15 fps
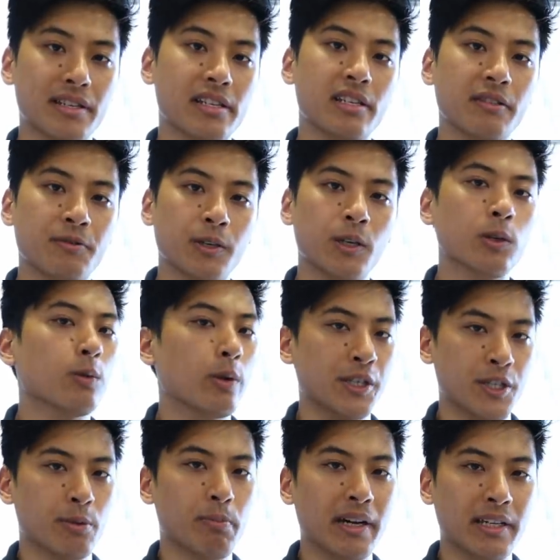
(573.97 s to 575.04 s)
to give you
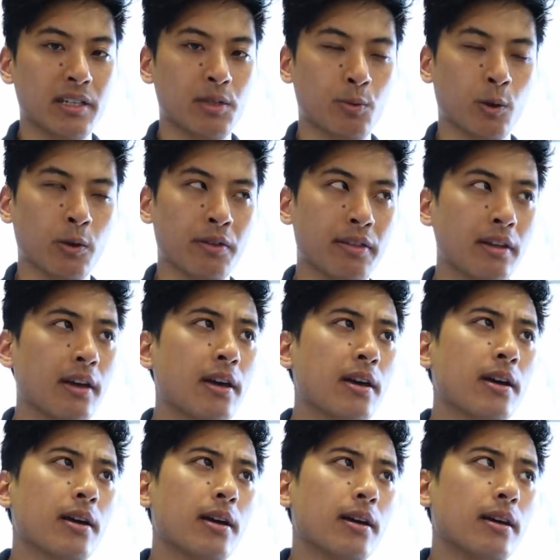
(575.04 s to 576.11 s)
what your bike is worth,
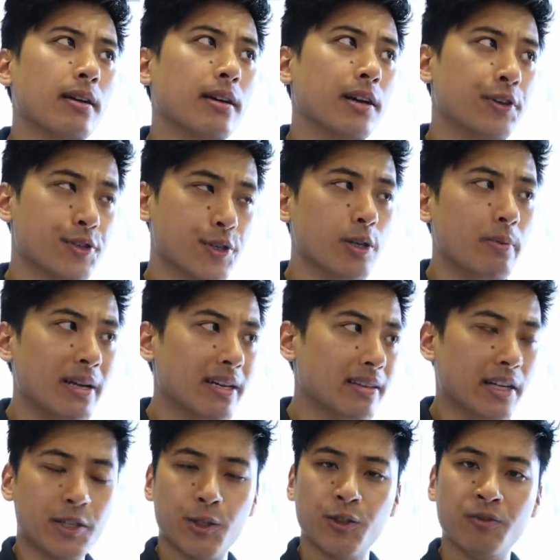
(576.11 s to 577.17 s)
assuming
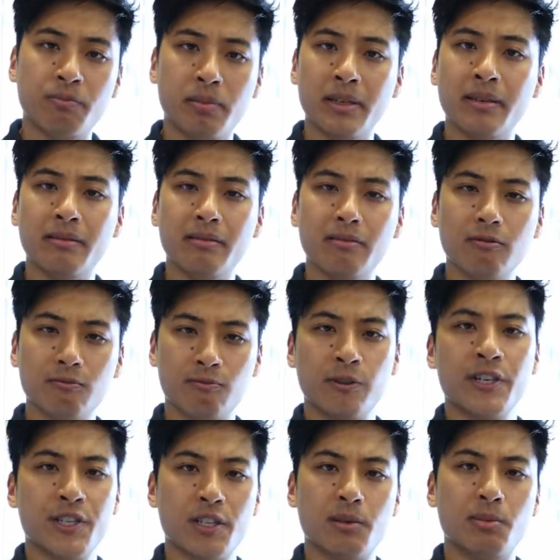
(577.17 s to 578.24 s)
that you've been
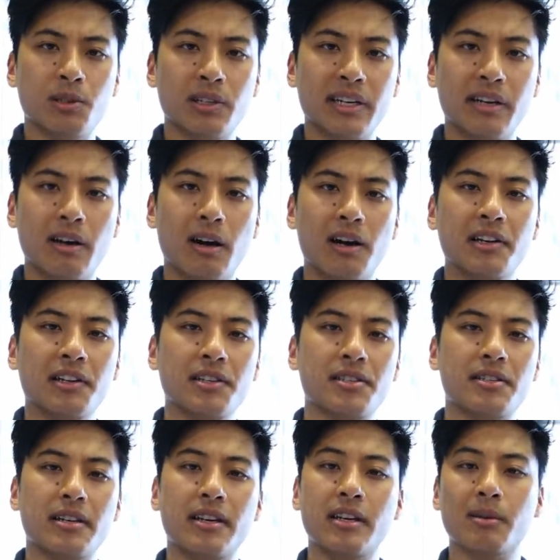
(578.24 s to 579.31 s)
reasonable and
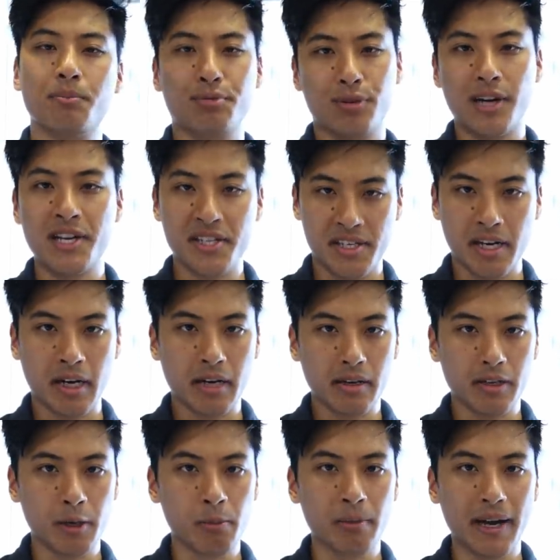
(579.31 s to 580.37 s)
honest in appraising your